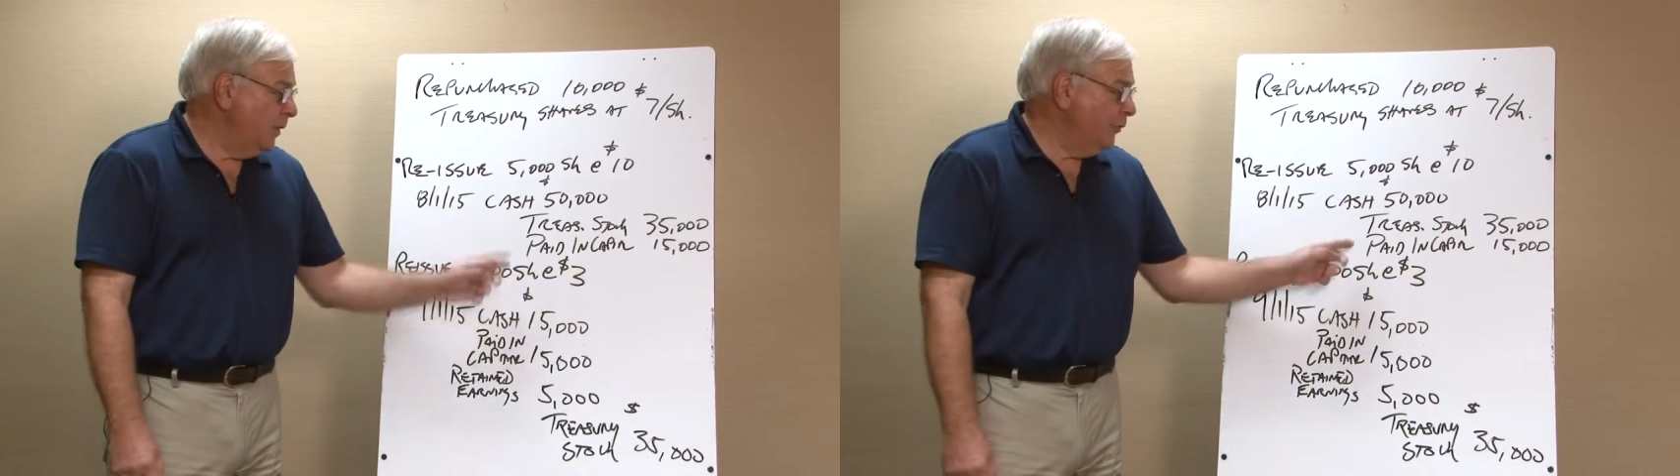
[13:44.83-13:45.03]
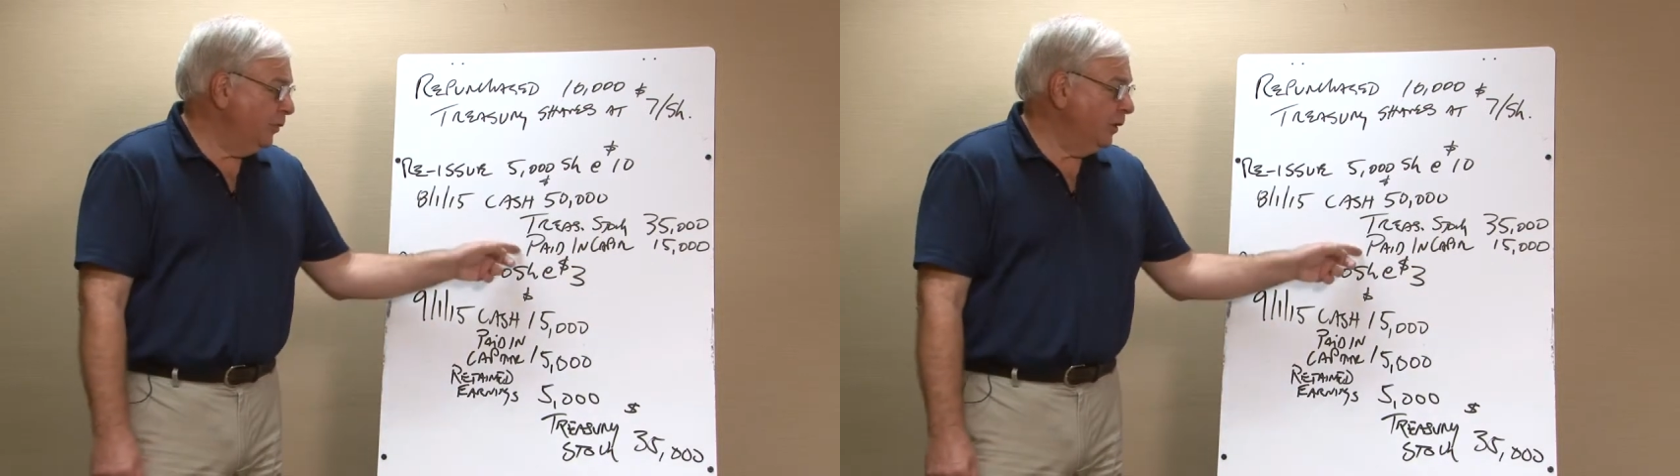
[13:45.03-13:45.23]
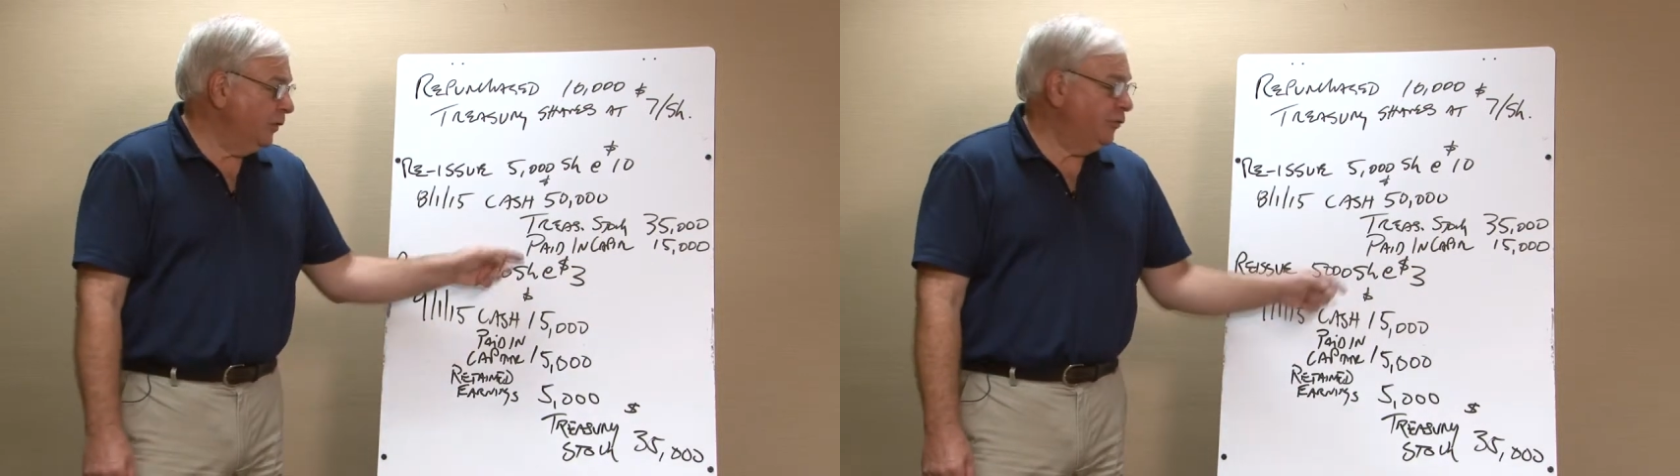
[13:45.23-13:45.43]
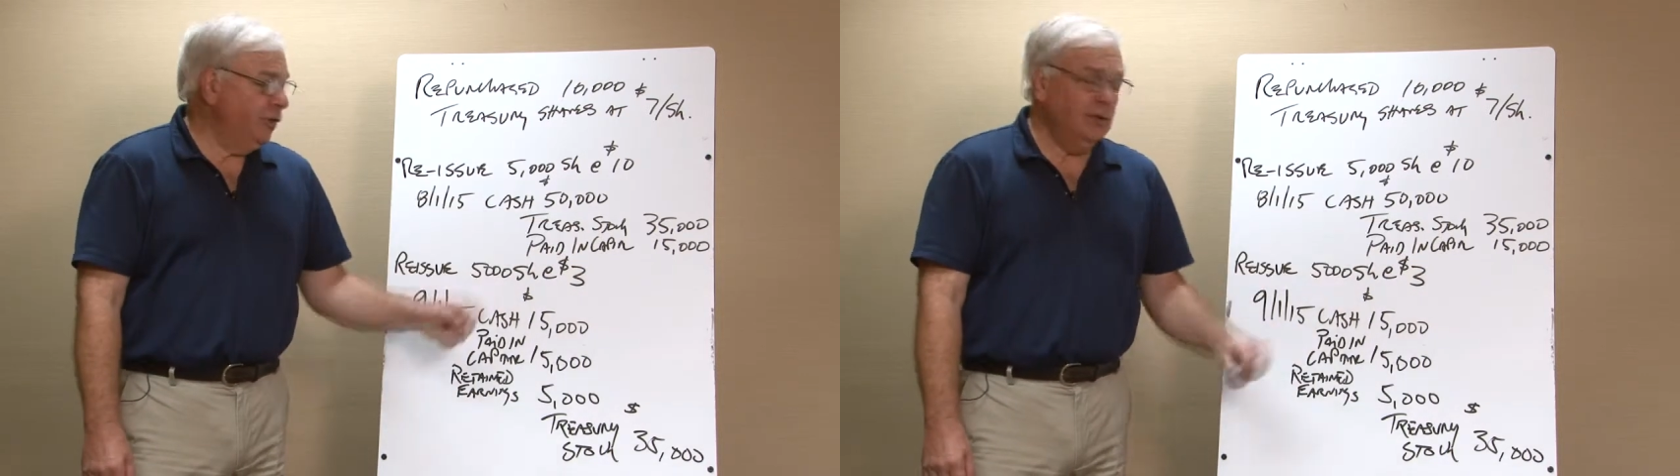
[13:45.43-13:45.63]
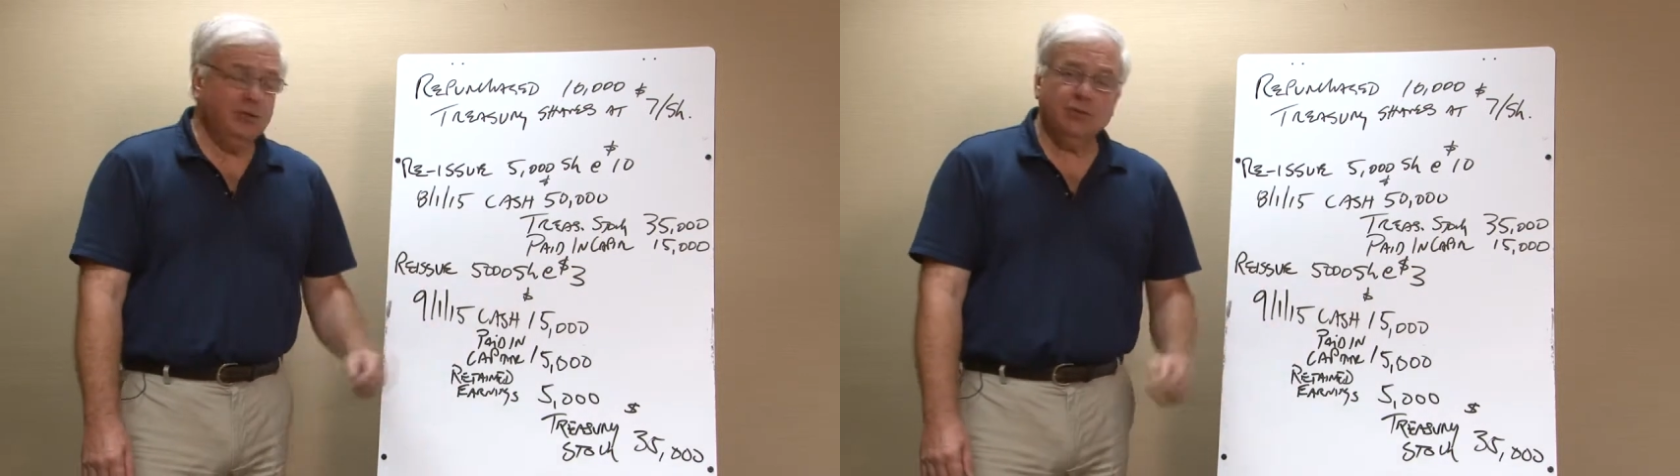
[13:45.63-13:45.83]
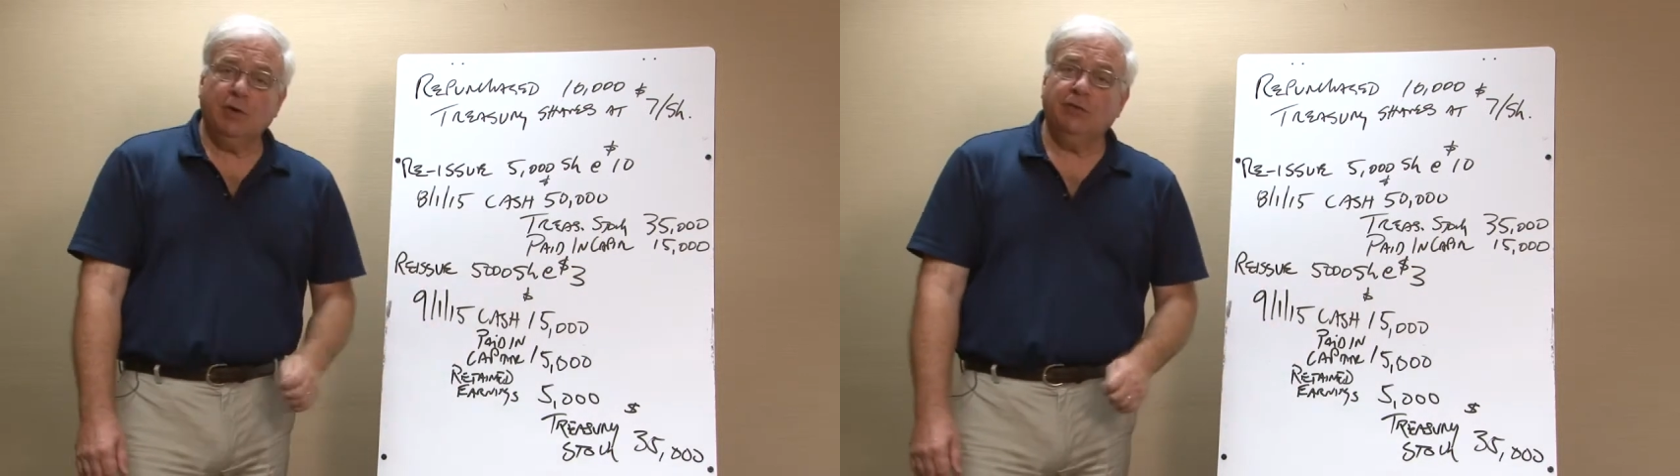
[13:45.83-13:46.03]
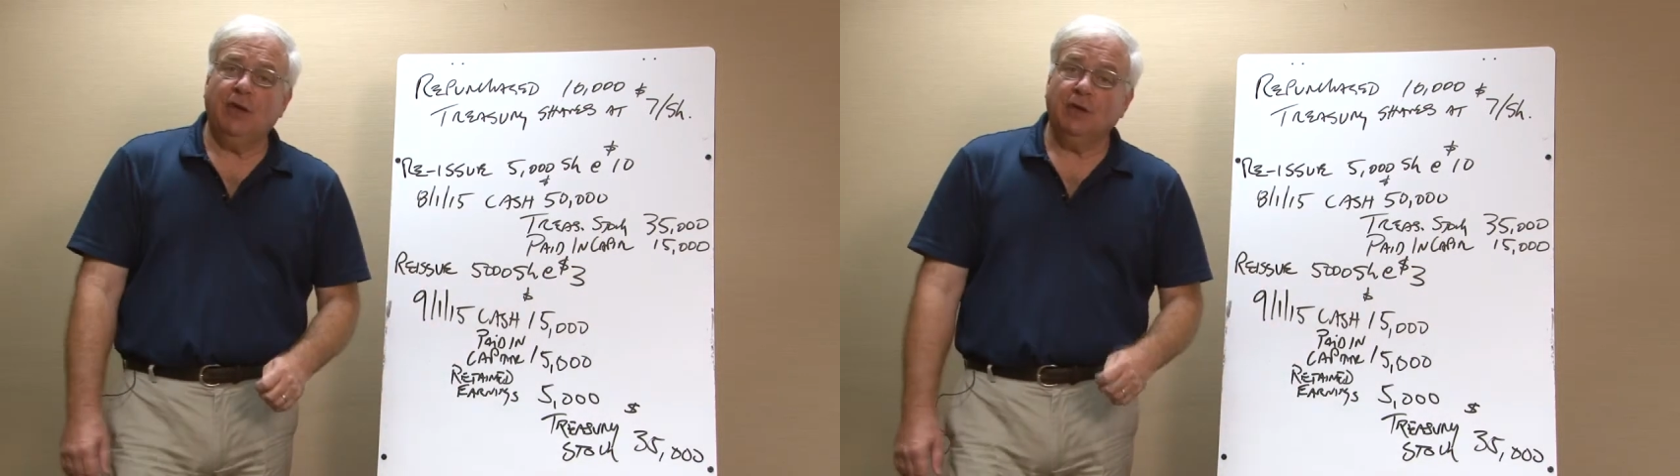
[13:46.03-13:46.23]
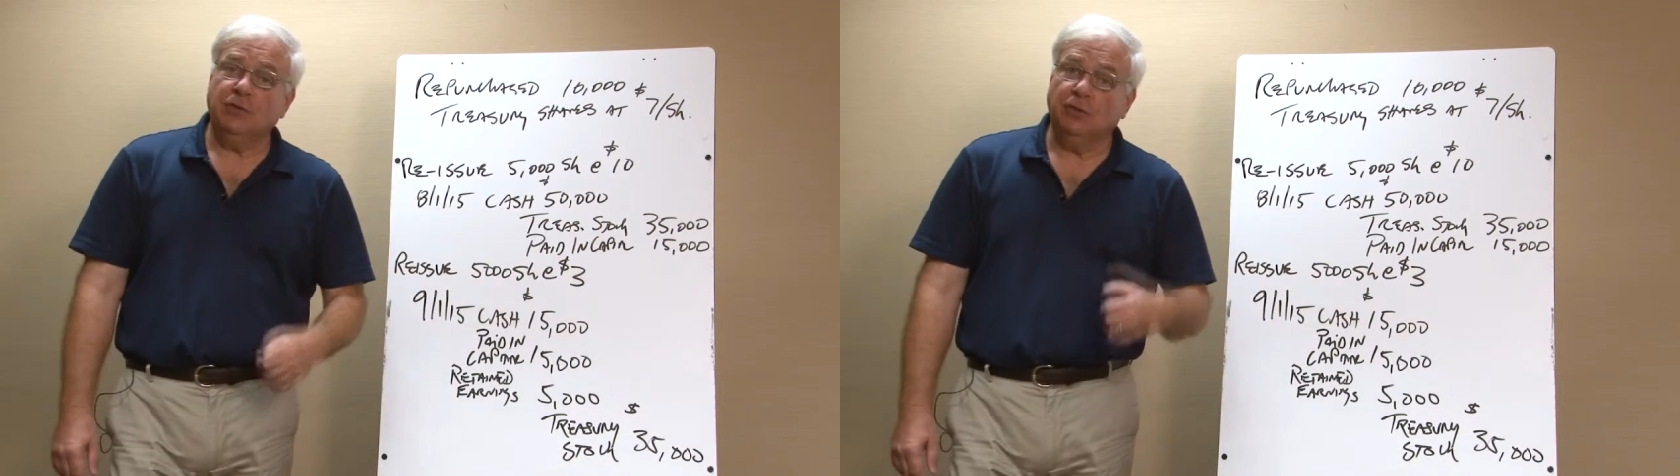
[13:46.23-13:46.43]
So you can see this
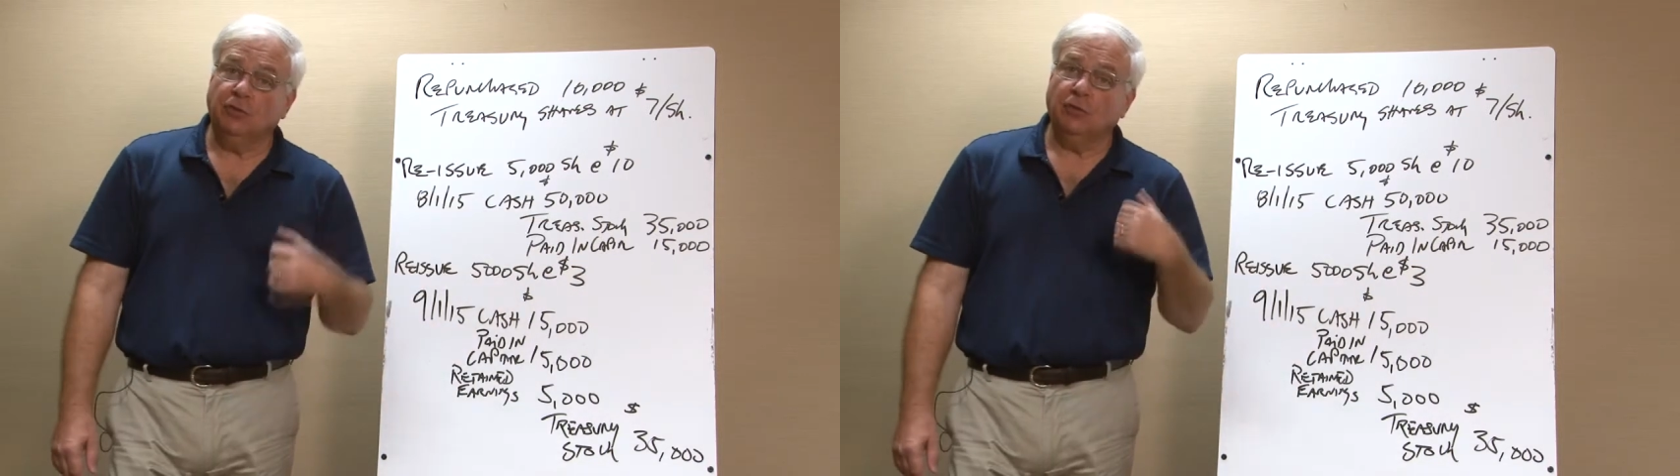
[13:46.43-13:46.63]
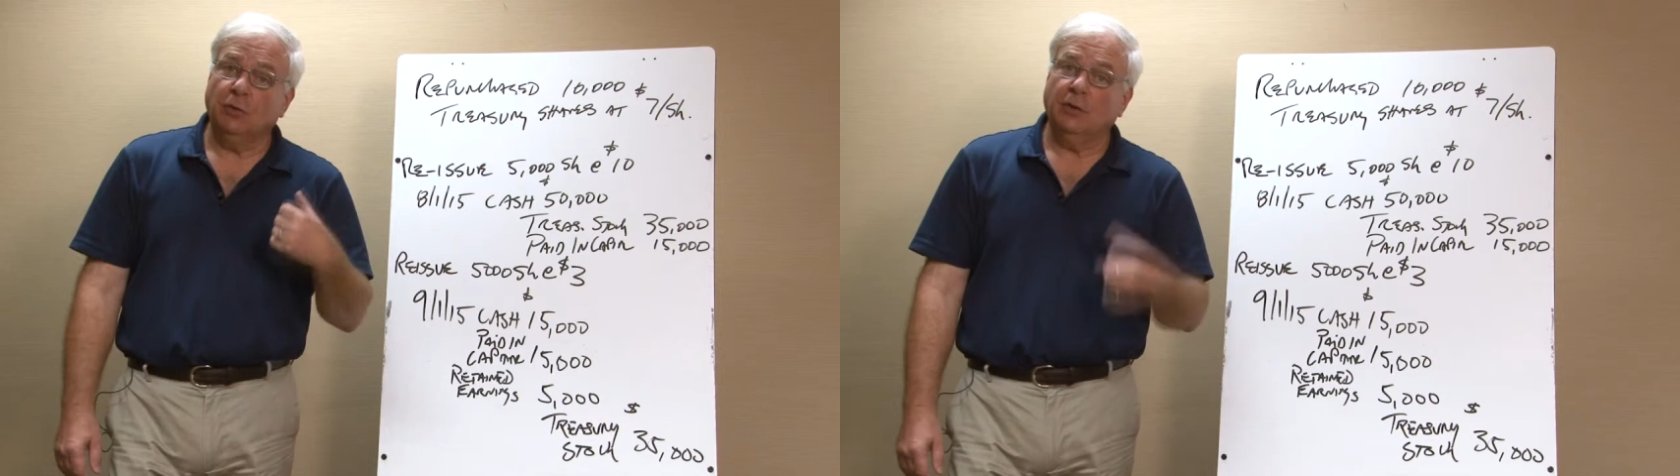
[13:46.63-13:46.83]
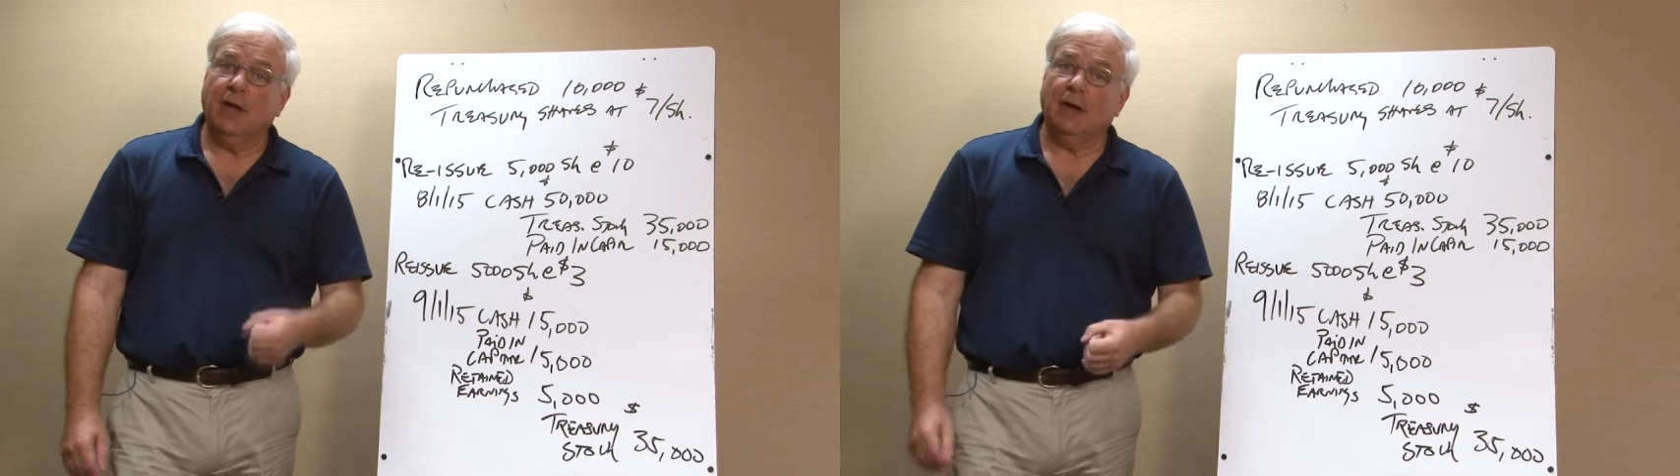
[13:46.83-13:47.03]
transaction is going to